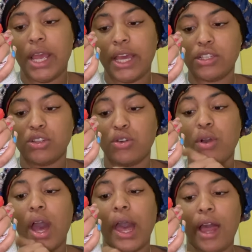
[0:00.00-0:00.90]

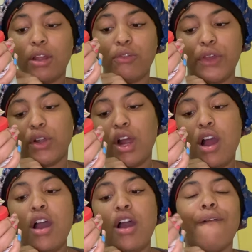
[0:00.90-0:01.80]
hazel aloe vera
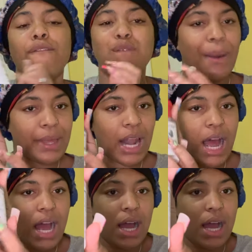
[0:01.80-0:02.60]
formula.